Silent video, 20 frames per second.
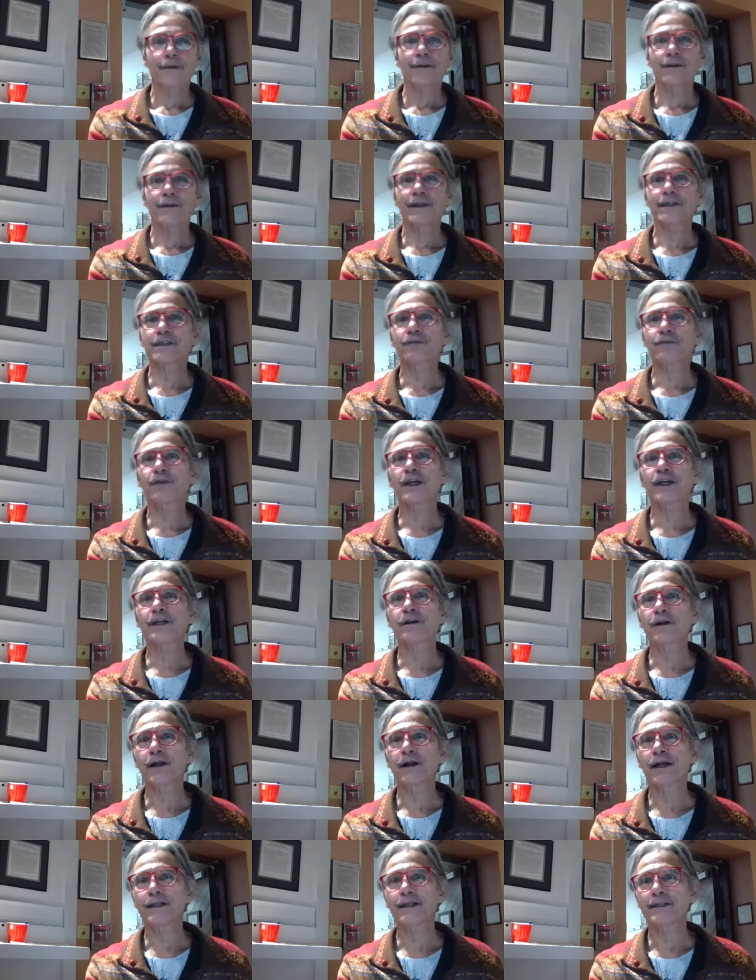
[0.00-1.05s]
This
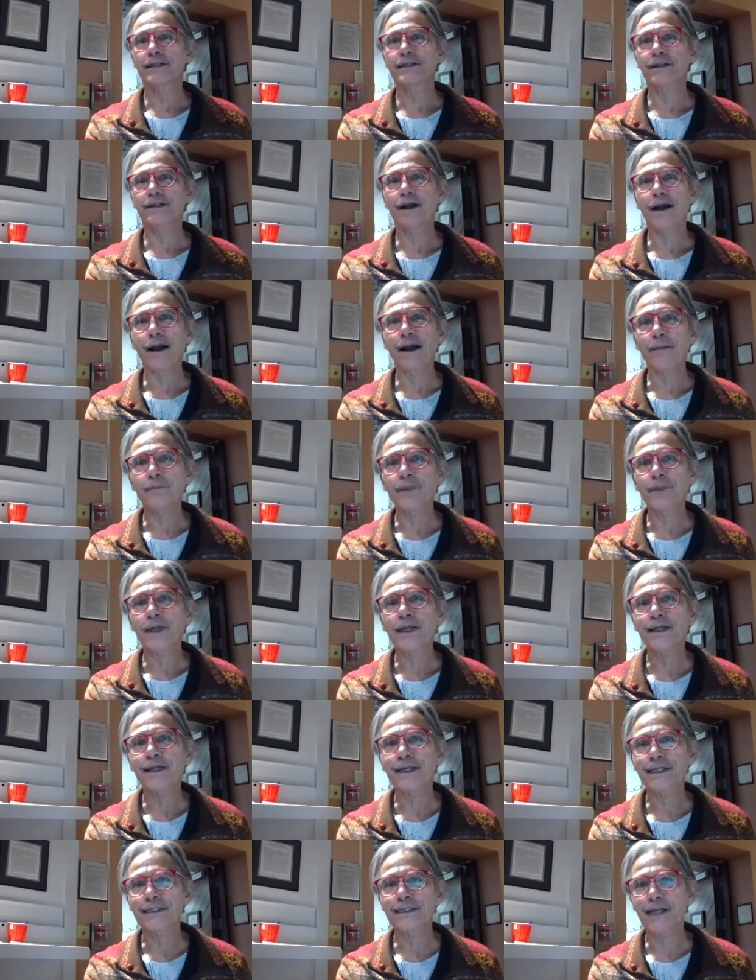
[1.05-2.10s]
figure on the top,
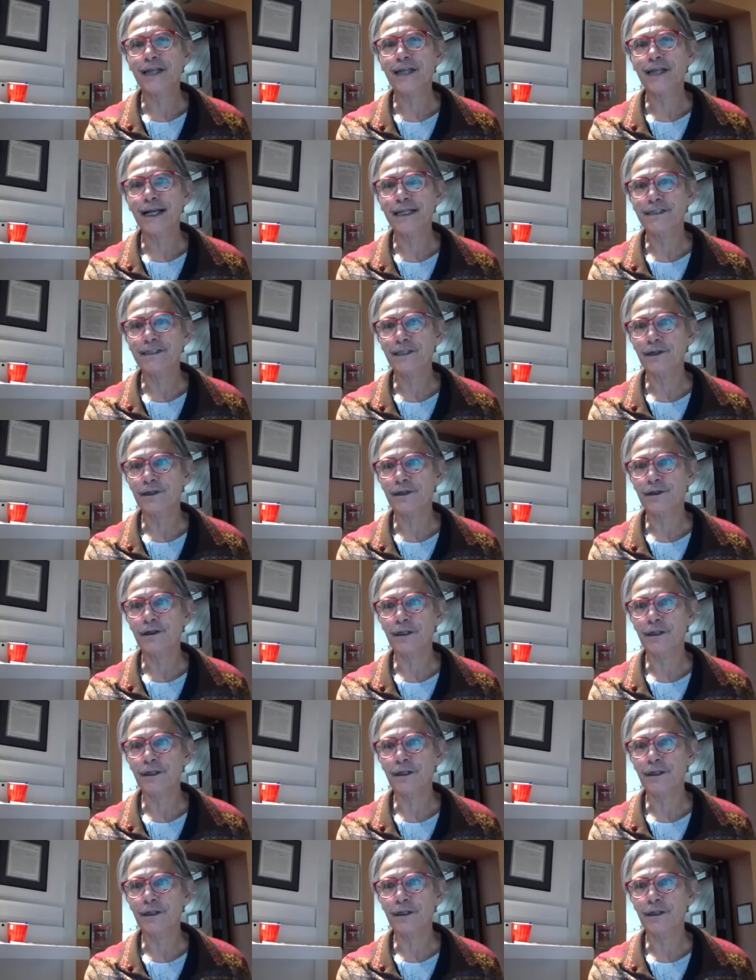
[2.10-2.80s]
his eyes are